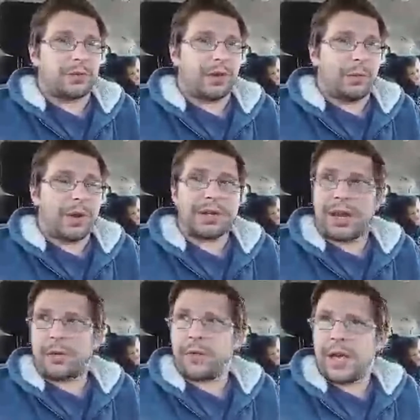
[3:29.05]
I went
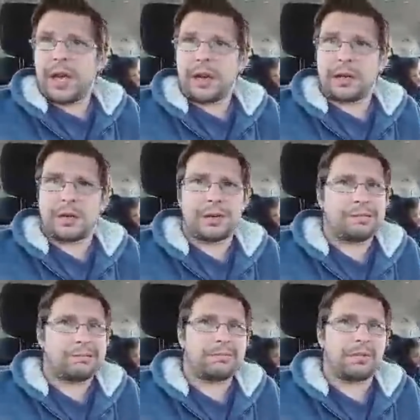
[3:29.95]
down there
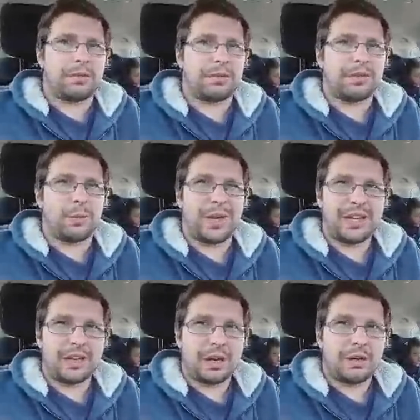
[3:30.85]
a week
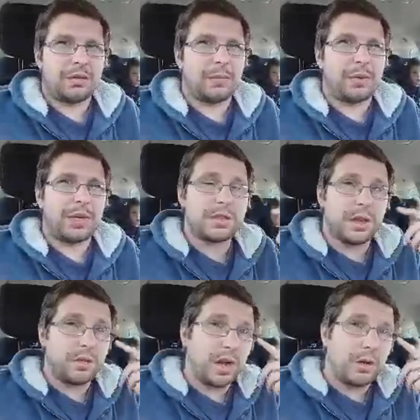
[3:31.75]
ago, a couple of weeks ago
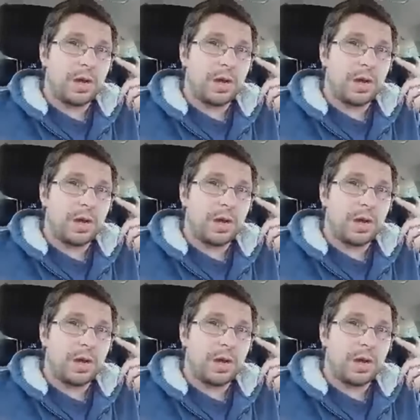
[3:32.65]
now,